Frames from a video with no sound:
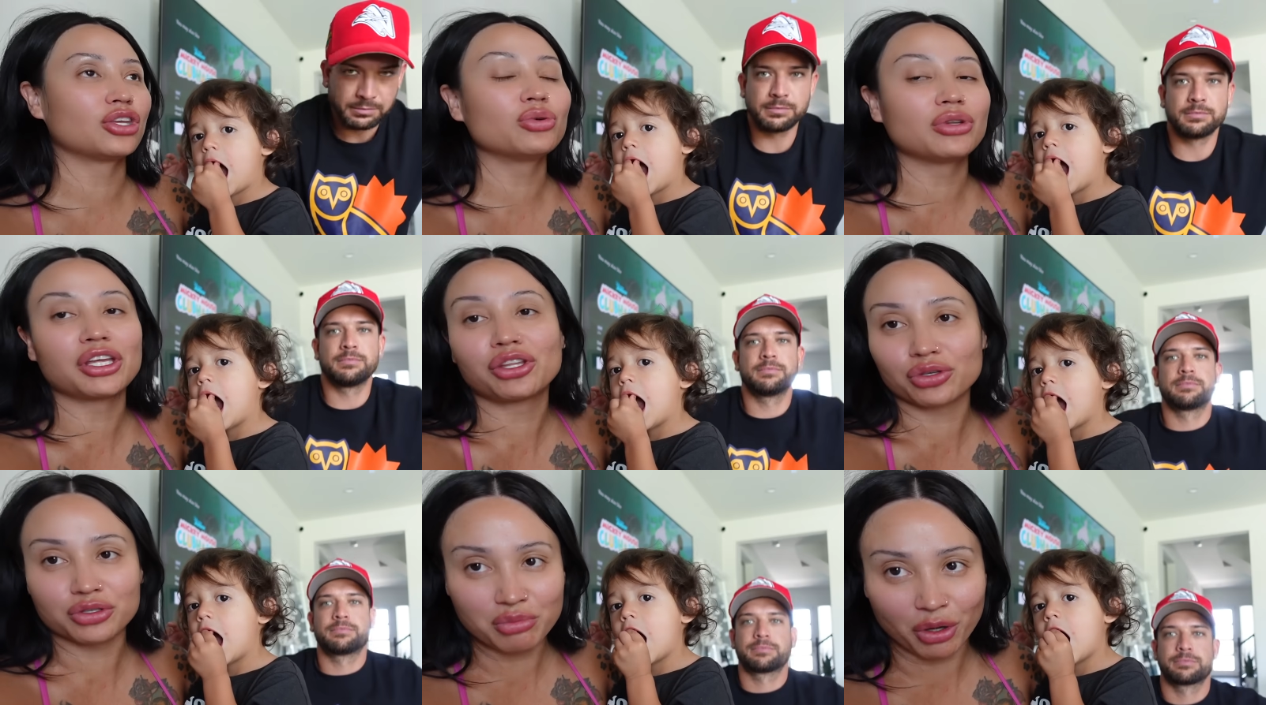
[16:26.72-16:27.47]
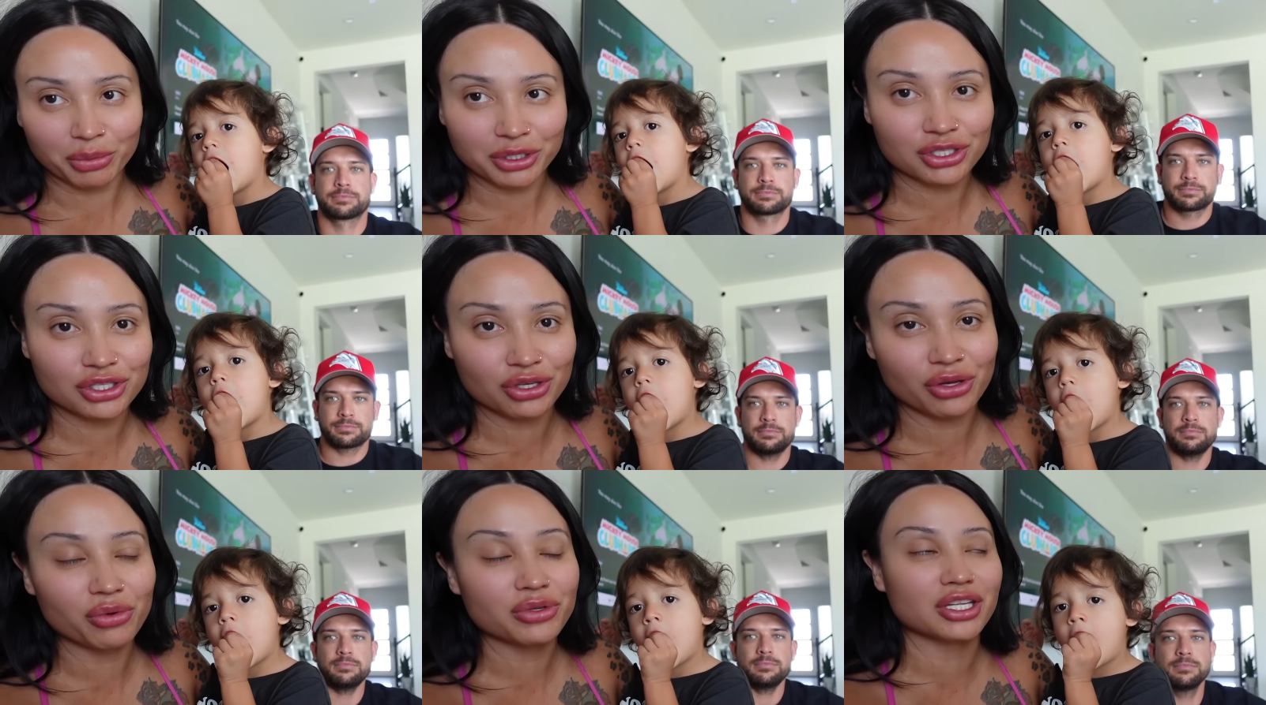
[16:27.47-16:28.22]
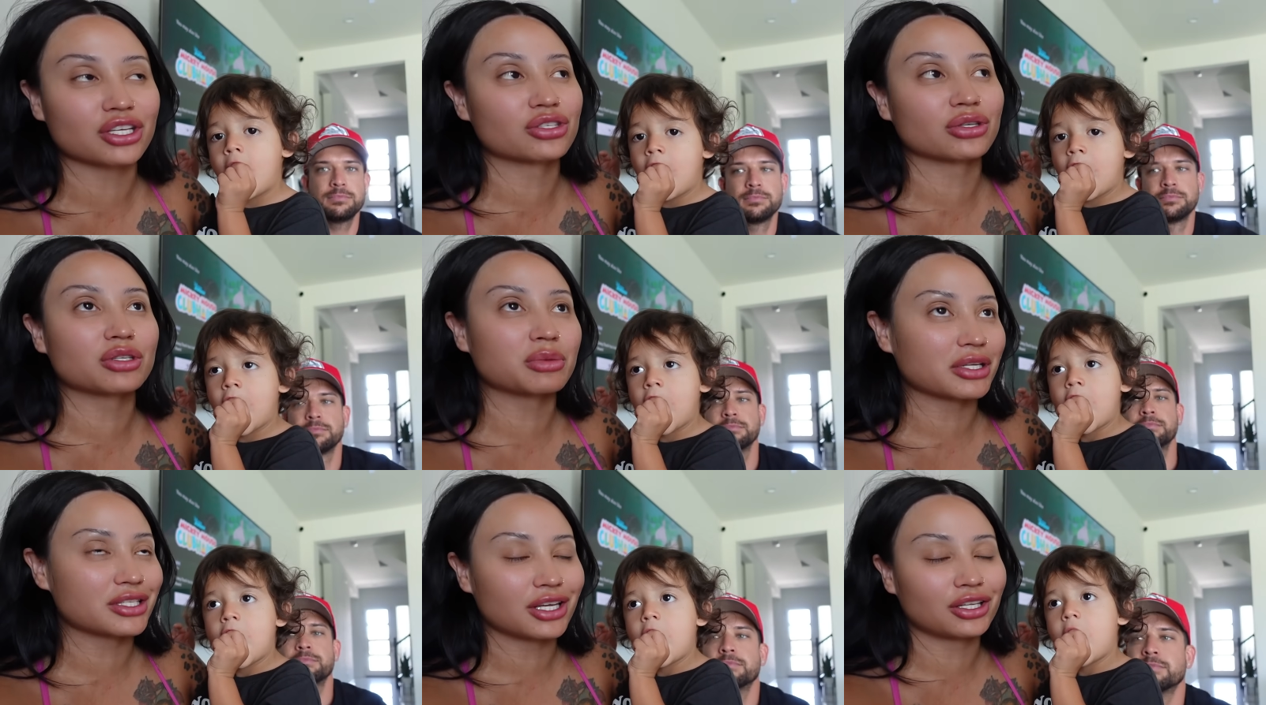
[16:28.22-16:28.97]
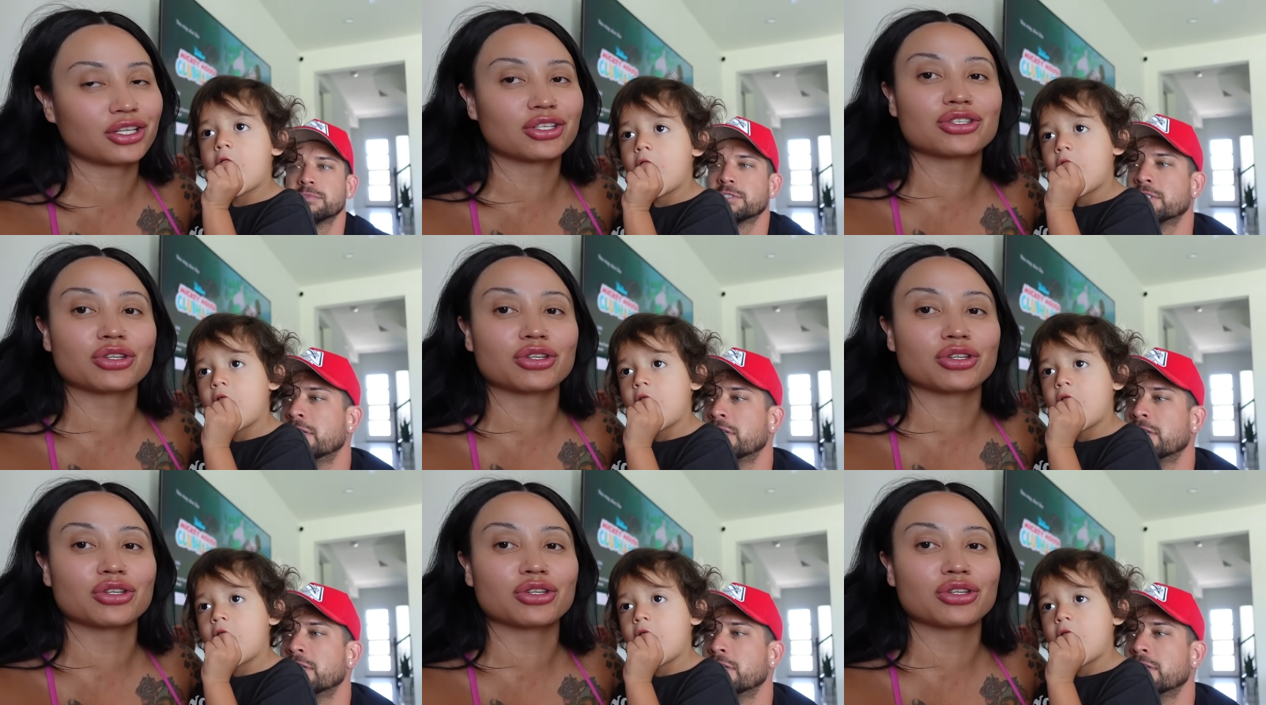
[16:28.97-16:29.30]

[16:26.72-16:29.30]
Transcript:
Speaker 1: you need those moments too. It was like so spontaneous,